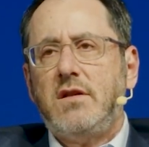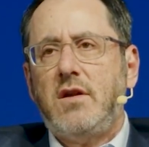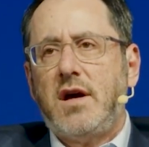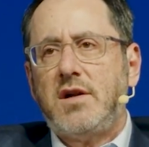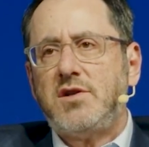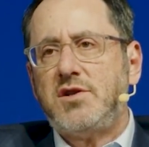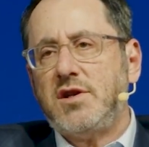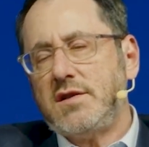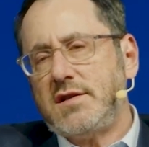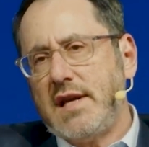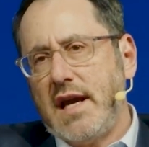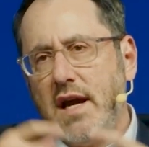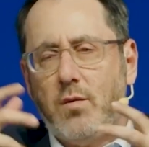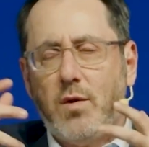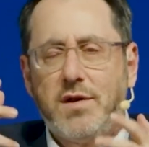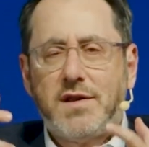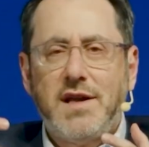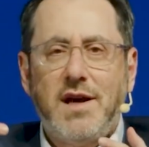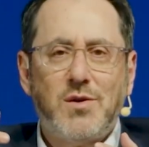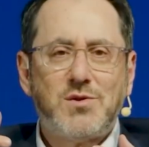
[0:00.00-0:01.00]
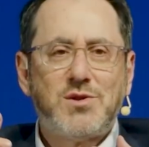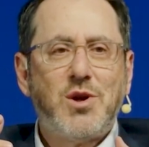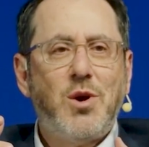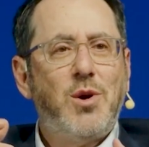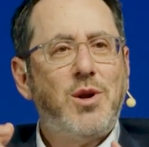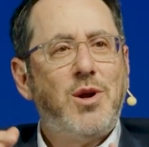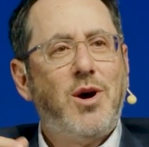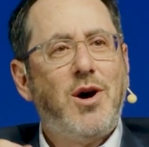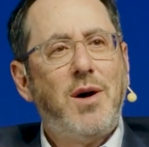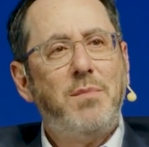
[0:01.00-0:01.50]
not just, hey, what the hell's
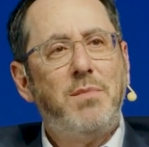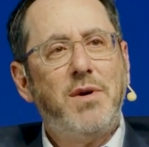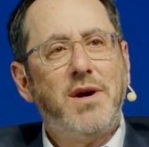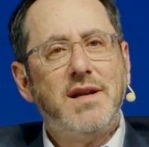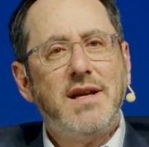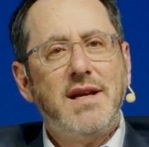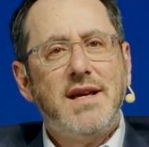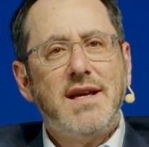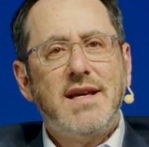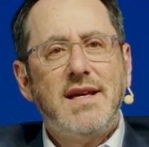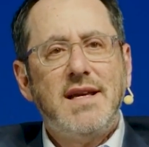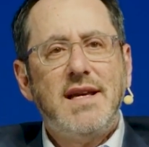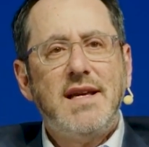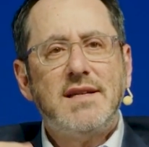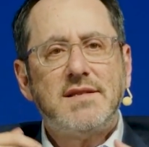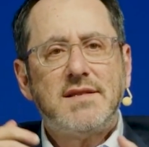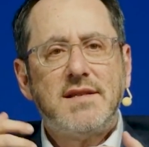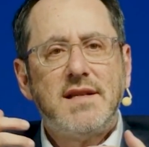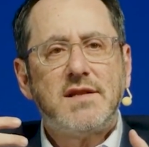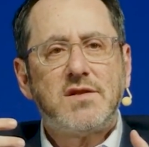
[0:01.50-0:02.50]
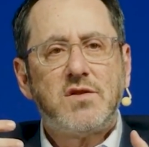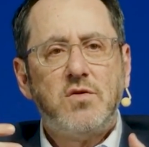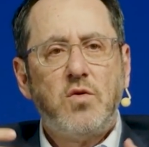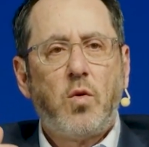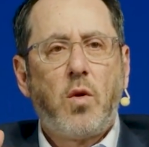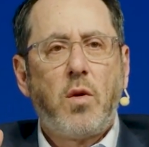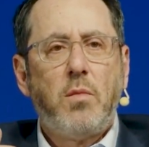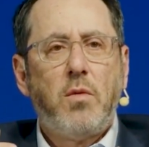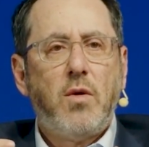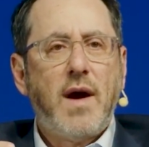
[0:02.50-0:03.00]
going on, but is this
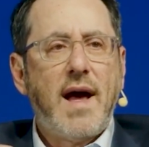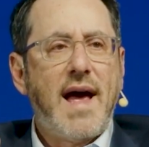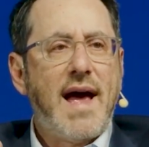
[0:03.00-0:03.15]
normal?